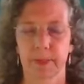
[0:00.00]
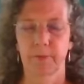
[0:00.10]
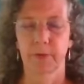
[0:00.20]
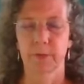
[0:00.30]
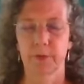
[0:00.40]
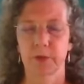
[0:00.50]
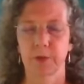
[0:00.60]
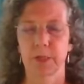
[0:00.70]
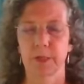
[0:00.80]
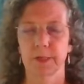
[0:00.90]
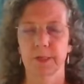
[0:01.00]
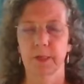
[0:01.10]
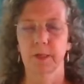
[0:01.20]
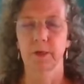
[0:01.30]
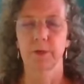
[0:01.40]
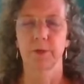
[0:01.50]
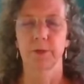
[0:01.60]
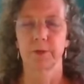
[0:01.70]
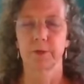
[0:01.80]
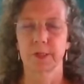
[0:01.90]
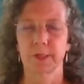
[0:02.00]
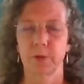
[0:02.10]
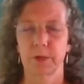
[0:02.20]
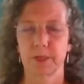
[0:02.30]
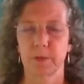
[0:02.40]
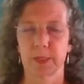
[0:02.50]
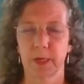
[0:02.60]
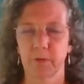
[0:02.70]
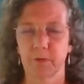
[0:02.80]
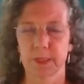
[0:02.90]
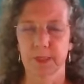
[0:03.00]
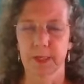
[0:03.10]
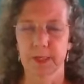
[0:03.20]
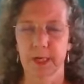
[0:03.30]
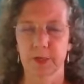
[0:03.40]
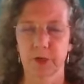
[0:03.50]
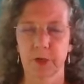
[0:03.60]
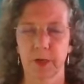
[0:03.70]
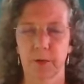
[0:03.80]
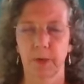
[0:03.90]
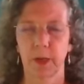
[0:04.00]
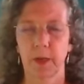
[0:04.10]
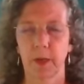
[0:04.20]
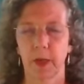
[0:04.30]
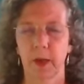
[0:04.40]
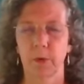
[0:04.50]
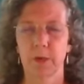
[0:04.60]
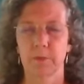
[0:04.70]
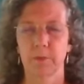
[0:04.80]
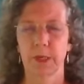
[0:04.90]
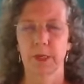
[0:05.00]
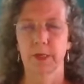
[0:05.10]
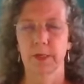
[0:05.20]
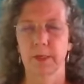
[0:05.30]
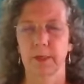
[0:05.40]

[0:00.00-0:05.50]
If I were doing this alone, just doing some self-facilitation, I wouldn't be,